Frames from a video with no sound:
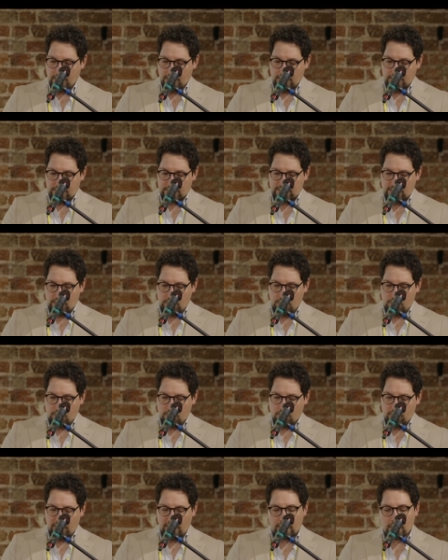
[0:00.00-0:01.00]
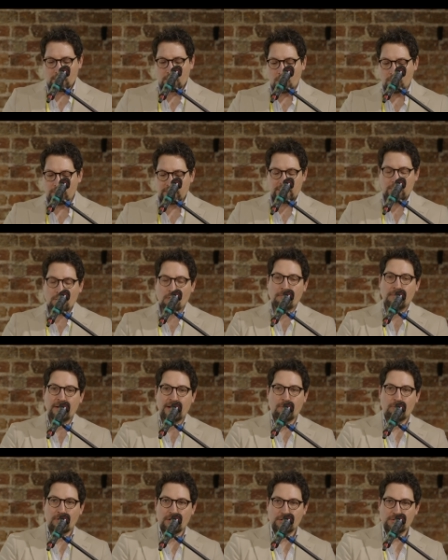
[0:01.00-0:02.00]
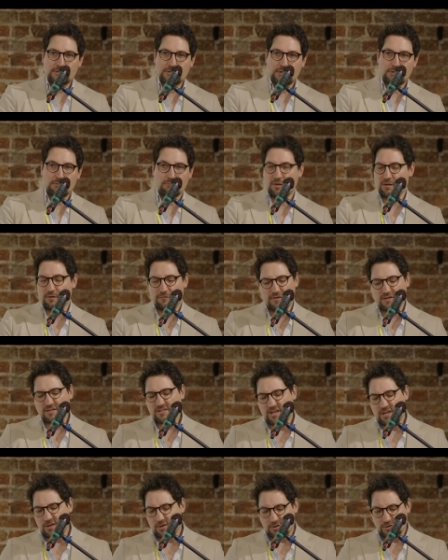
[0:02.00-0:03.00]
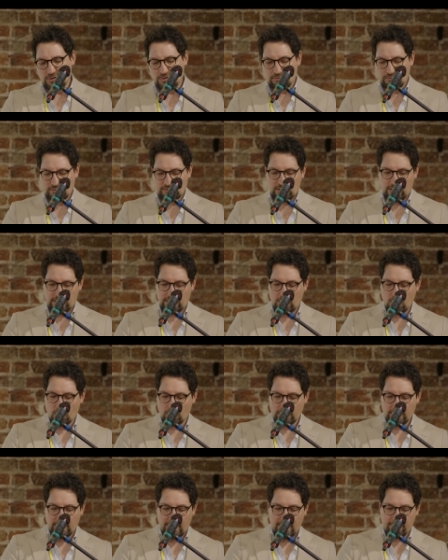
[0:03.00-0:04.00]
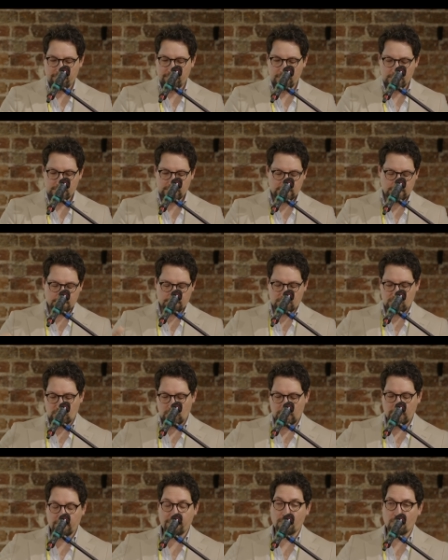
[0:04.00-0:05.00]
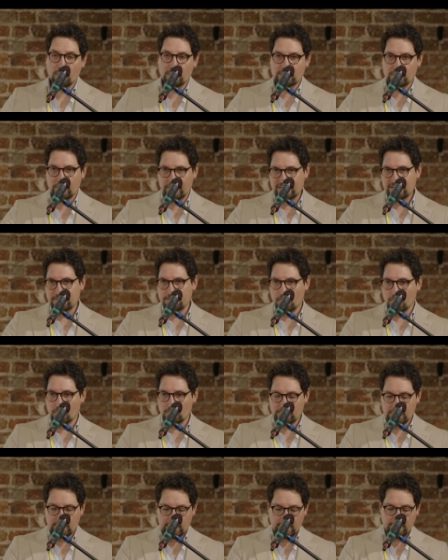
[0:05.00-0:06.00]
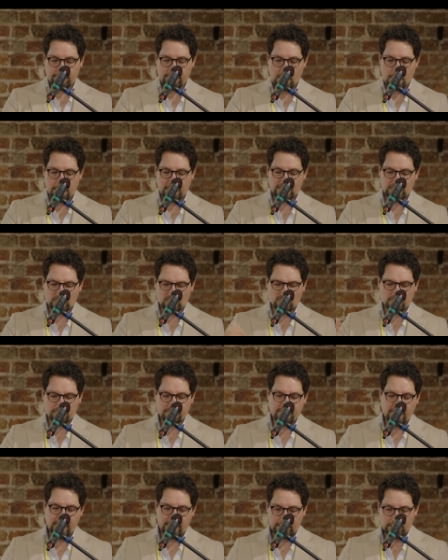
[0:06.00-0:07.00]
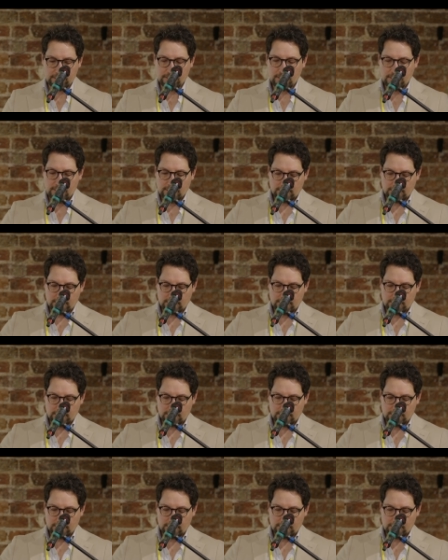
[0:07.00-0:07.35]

So in Conda, normally what you do, well, the first thing you could do is like Conda env, if you want to export an environment into a file,